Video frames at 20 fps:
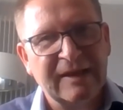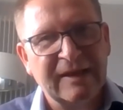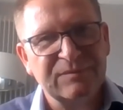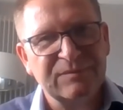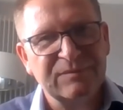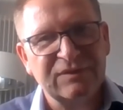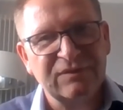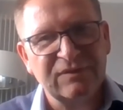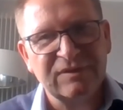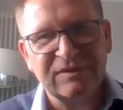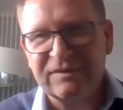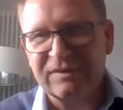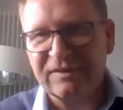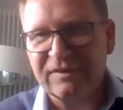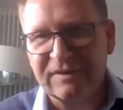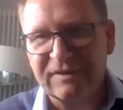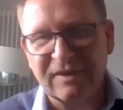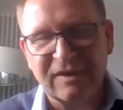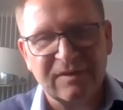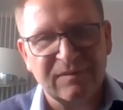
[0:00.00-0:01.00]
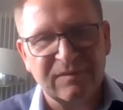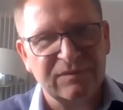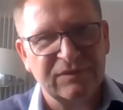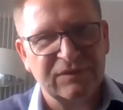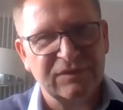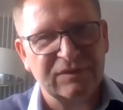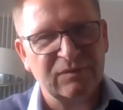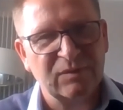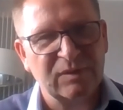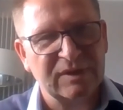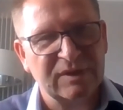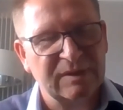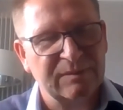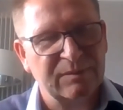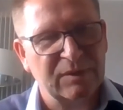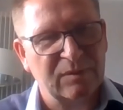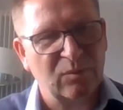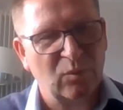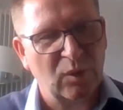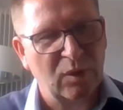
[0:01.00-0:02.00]
Sorry to just quickly,
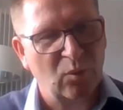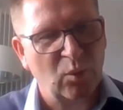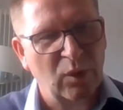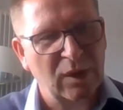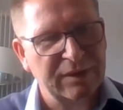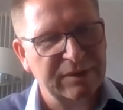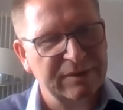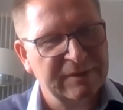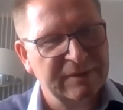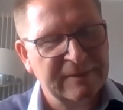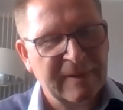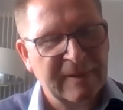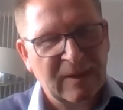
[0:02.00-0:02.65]
but one